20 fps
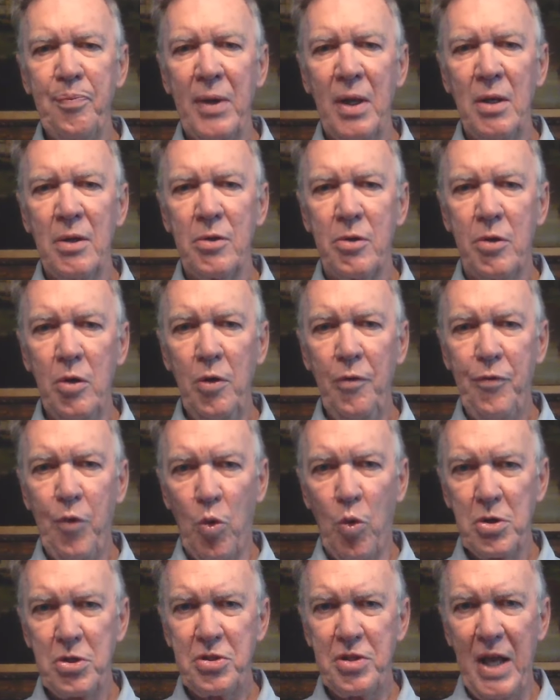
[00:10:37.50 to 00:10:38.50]
two
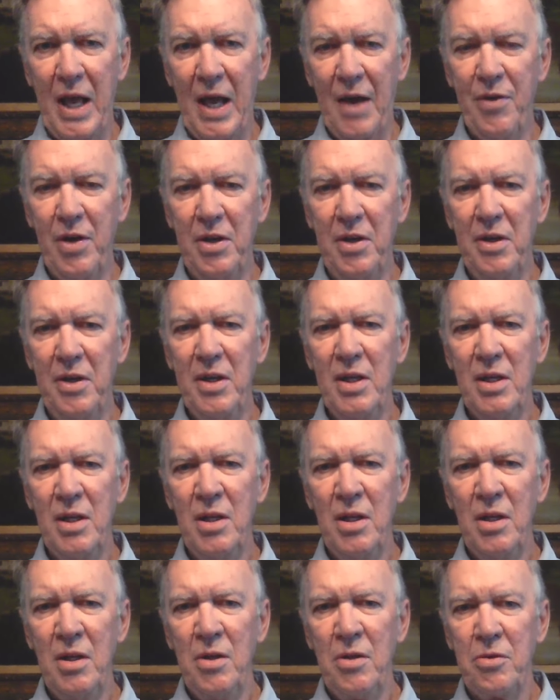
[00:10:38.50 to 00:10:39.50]
four seven,
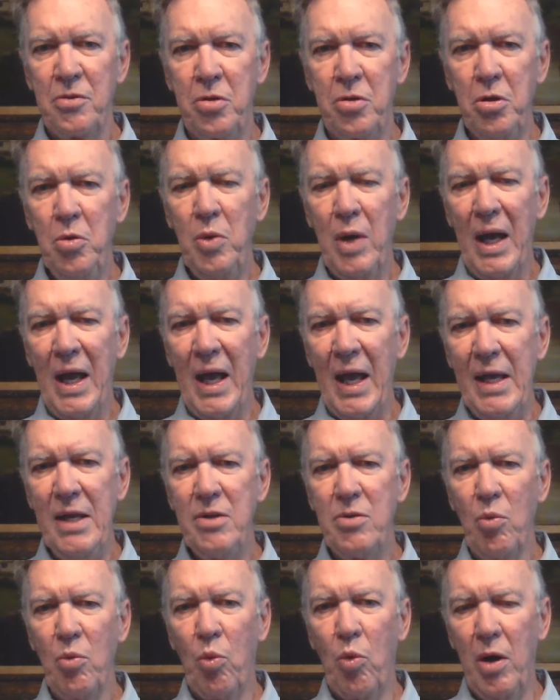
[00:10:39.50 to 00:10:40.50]
two eight
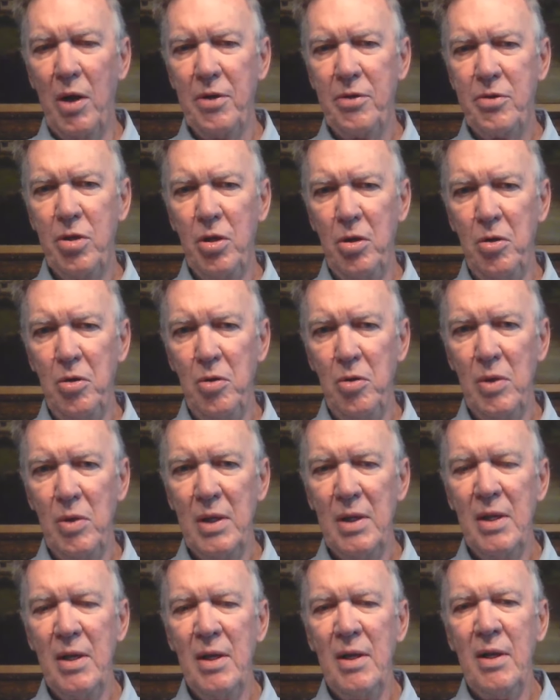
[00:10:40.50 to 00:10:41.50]
one two.
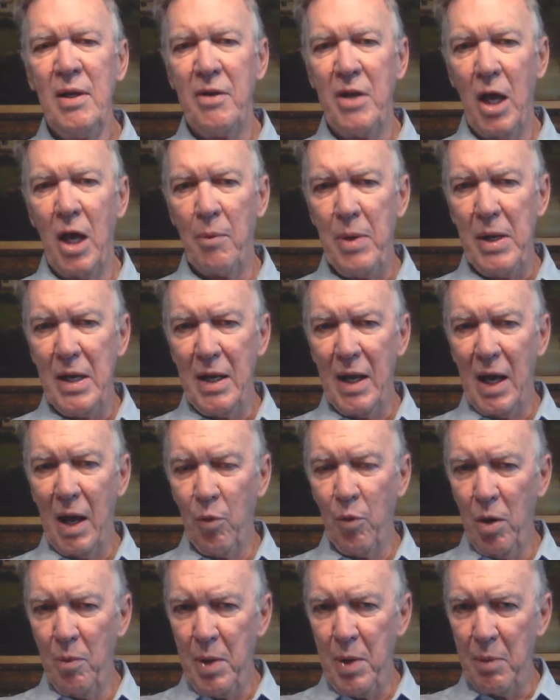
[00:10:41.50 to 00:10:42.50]
They'll be,
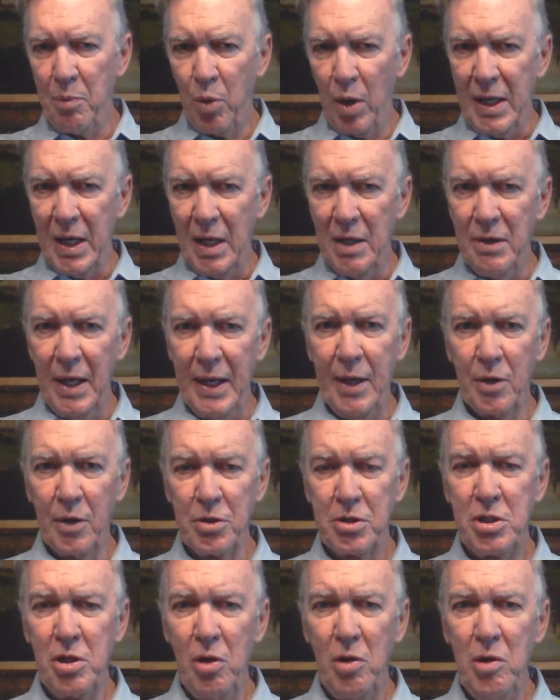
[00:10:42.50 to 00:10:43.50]
we'll be bringing deals
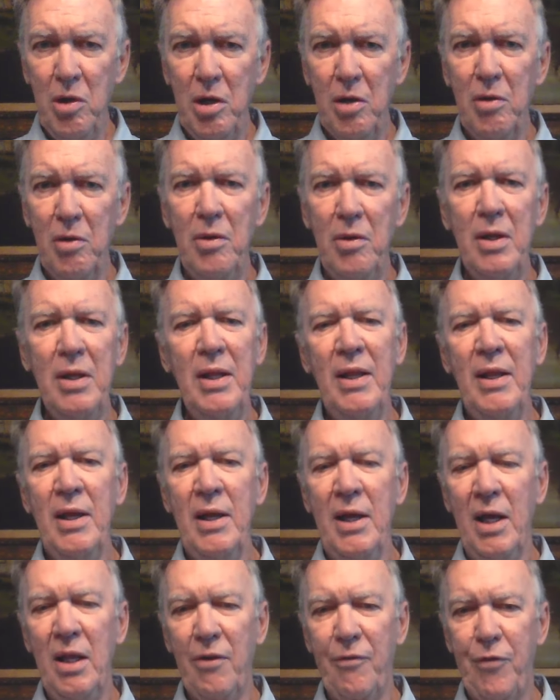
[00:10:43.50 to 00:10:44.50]
to you
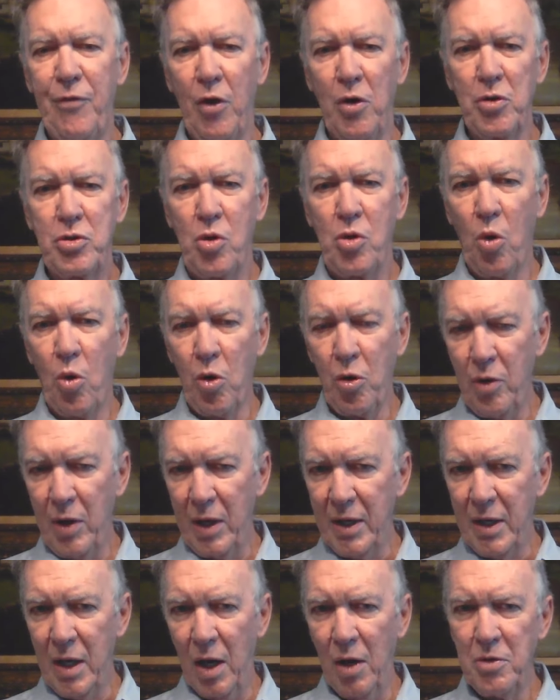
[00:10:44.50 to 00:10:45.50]
in the first quarter in
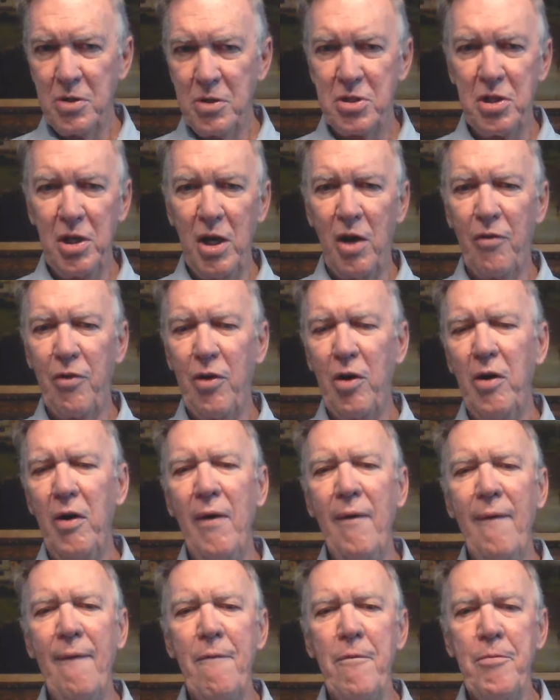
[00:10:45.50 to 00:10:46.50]
gold, silver,
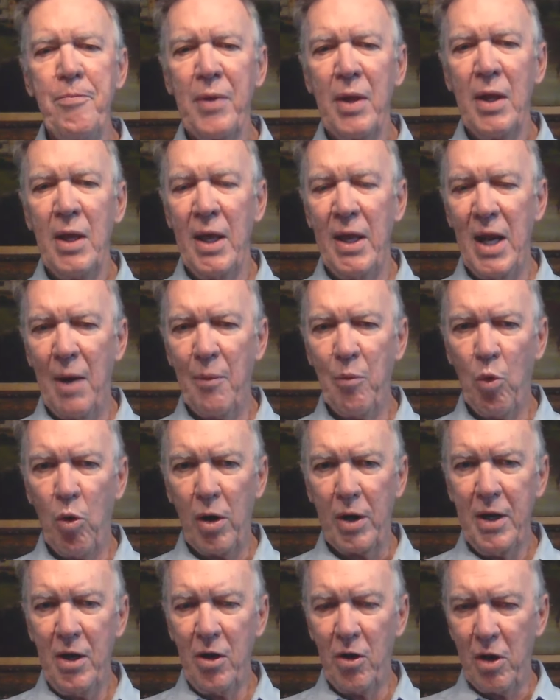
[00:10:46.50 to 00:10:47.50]
and I'm
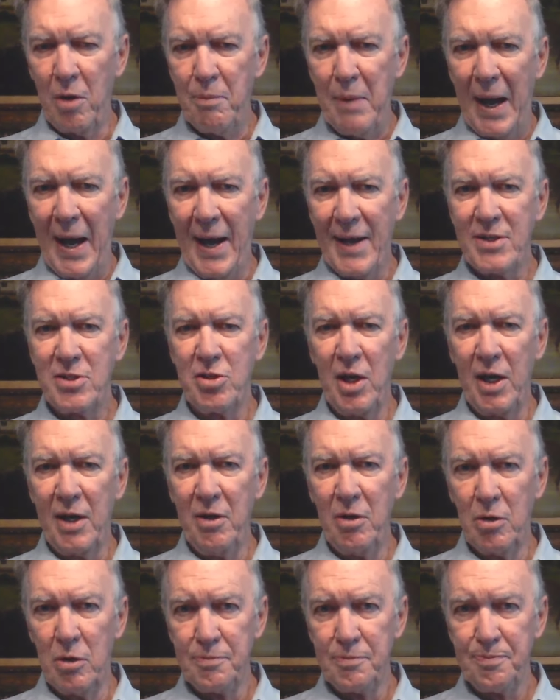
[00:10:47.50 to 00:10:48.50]
working on a buy signal